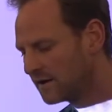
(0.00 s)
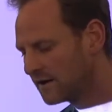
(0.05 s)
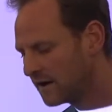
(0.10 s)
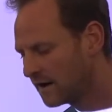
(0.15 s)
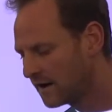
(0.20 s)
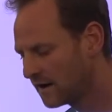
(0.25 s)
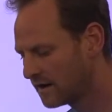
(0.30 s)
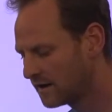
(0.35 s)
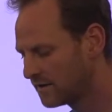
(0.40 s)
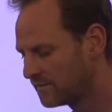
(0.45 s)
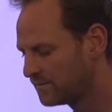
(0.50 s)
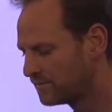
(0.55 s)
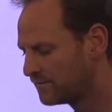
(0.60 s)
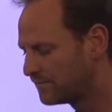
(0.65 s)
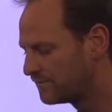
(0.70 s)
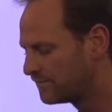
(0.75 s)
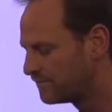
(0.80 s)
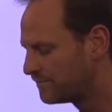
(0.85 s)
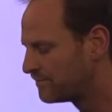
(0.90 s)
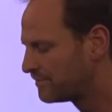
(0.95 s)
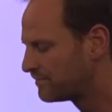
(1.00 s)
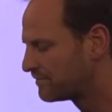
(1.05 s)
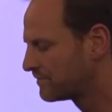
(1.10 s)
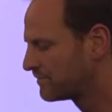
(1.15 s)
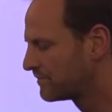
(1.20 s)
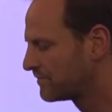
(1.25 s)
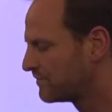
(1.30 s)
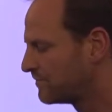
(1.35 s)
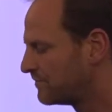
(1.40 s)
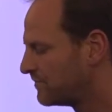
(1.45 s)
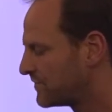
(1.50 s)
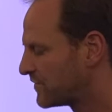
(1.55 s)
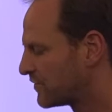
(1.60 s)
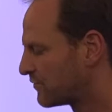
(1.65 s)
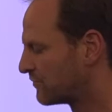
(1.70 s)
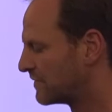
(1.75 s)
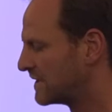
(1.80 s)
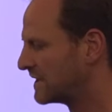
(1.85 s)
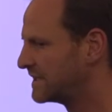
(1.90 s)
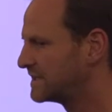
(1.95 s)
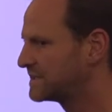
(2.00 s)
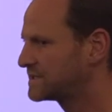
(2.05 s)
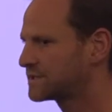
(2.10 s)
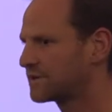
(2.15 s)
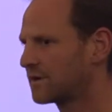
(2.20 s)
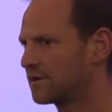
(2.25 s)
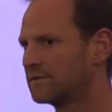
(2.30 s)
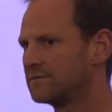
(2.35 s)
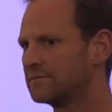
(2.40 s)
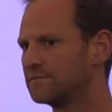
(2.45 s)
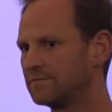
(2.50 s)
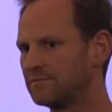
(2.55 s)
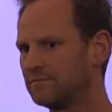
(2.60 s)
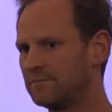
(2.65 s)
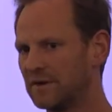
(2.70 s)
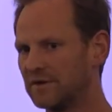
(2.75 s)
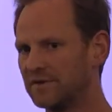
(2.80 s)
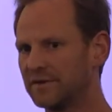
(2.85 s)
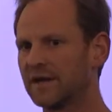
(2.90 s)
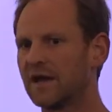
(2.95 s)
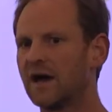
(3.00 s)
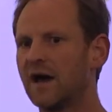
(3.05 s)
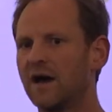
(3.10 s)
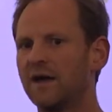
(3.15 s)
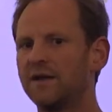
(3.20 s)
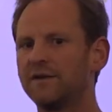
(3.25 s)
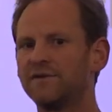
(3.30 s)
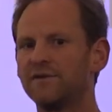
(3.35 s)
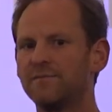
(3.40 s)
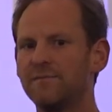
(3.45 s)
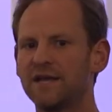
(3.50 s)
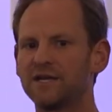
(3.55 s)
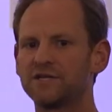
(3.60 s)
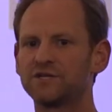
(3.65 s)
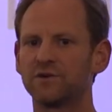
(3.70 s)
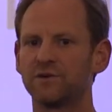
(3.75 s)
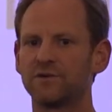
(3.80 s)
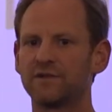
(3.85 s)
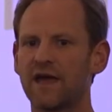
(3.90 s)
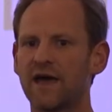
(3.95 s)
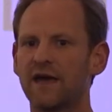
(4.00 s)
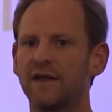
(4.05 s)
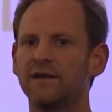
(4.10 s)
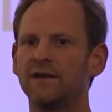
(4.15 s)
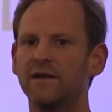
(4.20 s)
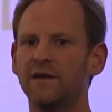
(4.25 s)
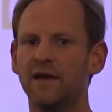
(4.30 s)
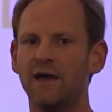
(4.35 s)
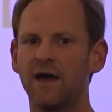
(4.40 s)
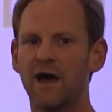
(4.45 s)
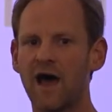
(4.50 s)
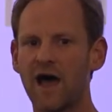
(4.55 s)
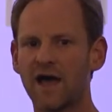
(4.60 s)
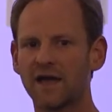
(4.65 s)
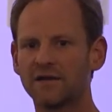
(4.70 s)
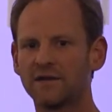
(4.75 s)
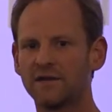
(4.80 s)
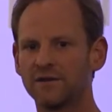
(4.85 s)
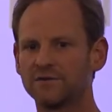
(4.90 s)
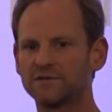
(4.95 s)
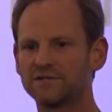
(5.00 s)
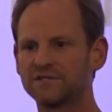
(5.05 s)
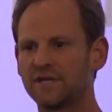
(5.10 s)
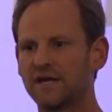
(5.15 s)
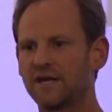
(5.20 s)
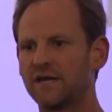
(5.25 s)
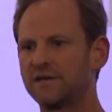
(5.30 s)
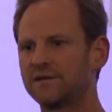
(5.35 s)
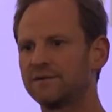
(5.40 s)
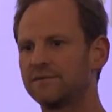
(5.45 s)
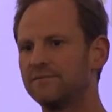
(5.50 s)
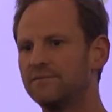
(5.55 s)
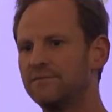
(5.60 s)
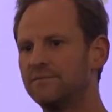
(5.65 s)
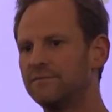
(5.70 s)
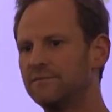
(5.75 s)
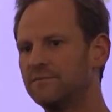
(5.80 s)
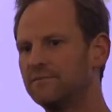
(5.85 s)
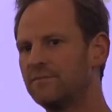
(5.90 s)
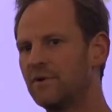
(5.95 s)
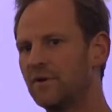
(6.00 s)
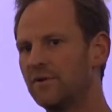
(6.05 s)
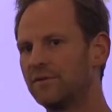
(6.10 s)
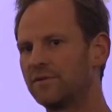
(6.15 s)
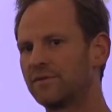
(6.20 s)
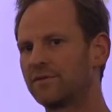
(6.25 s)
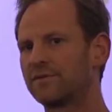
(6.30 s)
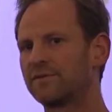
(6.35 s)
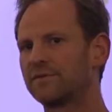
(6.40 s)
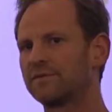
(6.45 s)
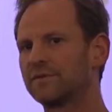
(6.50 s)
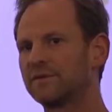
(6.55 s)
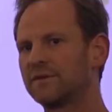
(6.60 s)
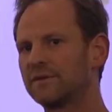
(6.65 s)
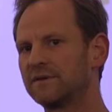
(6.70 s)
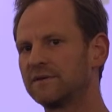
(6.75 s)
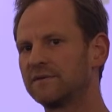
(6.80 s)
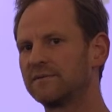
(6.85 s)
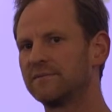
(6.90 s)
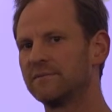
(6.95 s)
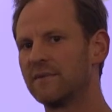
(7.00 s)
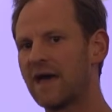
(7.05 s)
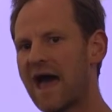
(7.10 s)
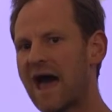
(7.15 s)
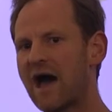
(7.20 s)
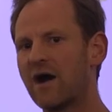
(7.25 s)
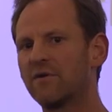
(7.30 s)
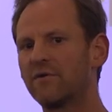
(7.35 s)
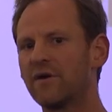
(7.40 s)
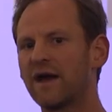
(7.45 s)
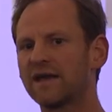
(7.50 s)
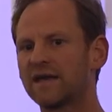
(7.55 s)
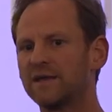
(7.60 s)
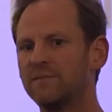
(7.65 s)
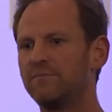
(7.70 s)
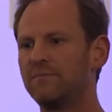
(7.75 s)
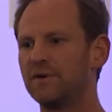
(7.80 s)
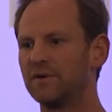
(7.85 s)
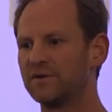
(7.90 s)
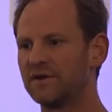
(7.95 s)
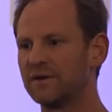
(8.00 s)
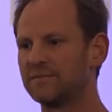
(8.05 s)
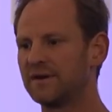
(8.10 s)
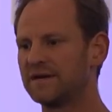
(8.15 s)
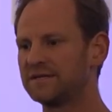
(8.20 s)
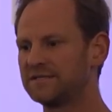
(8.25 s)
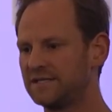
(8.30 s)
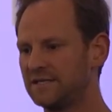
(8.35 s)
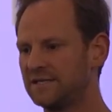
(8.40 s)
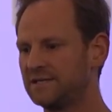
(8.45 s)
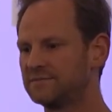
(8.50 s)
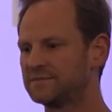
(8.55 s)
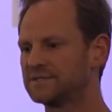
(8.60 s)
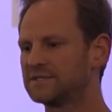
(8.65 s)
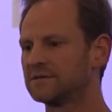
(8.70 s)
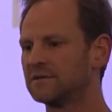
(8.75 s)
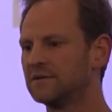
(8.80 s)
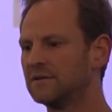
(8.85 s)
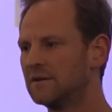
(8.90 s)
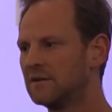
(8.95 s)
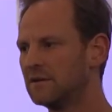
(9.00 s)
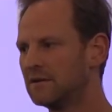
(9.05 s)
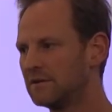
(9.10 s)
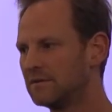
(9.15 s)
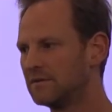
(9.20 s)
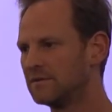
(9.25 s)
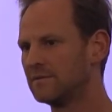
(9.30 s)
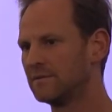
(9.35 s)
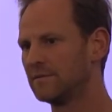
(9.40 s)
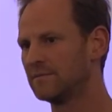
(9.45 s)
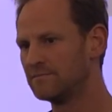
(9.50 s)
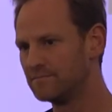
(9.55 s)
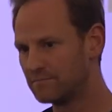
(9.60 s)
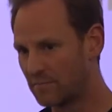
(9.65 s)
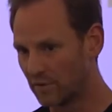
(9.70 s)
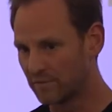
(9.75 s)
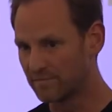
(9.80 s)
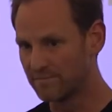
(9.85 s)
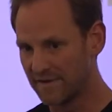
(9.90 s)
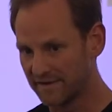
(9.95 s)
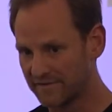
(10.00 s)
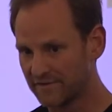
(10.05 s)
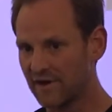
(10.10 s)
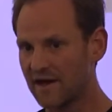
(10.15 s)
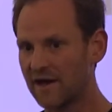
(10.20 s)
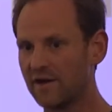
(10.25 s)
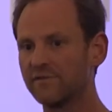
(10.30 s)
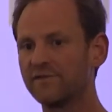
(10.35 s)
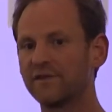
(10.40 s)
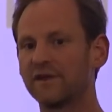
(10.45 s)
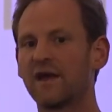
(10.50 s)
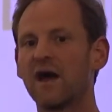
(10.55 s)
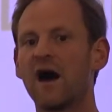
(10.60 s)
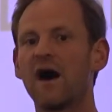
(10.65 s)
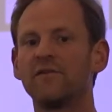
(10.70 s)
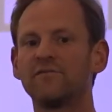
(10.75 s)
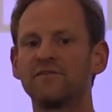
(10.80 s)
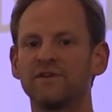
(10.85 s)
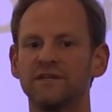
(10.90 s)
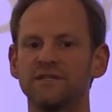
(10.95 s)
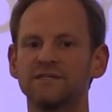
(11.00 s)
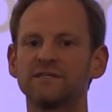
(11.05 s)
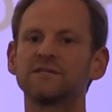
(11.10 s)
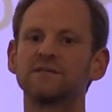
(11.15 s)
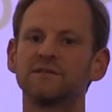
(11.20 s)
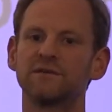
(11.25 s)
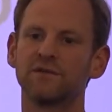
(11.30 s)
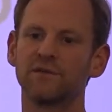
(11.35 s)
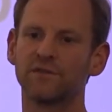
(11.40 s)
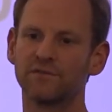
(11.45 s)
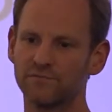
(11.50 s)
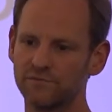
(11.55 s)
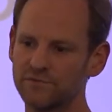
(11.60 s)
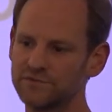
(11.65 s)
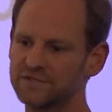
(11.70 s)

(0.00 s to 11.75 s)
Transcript: to really start building on to make sure that I can understand both how I can build up my teams, both mental health and confidence through